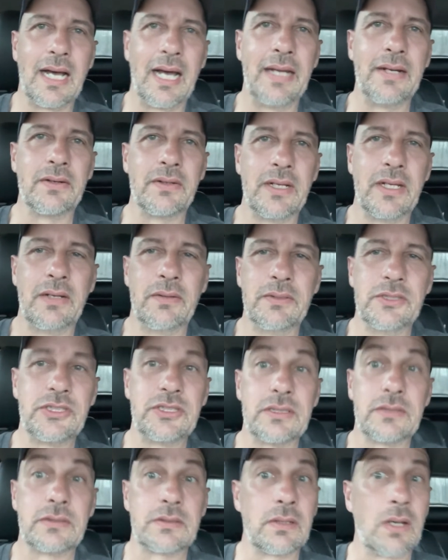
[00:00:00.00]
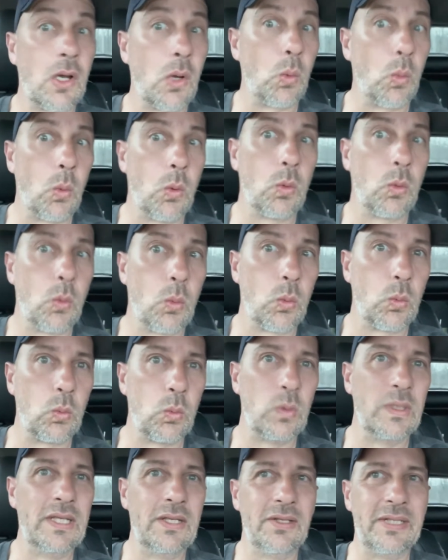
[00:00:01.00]
I don't know, it's just
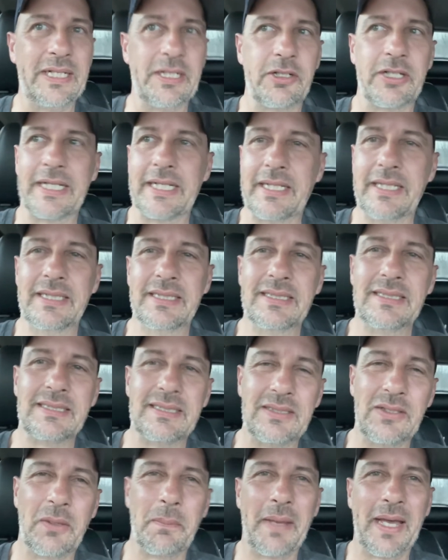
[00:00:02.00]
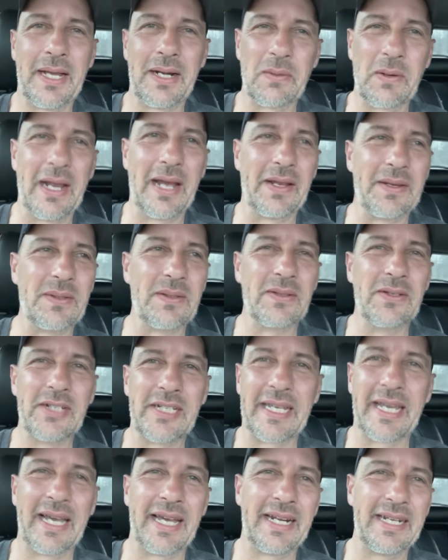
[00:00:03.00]
real eerie no matter how you
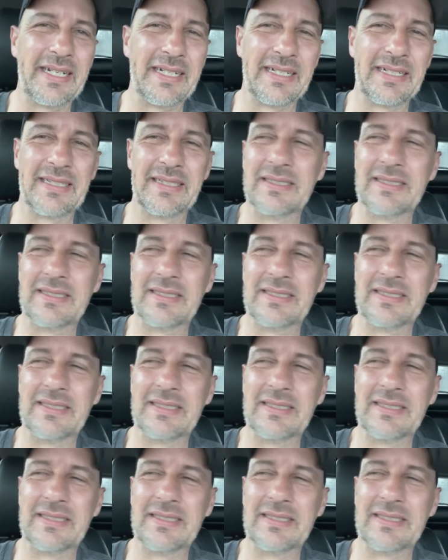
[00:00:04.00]
look at it.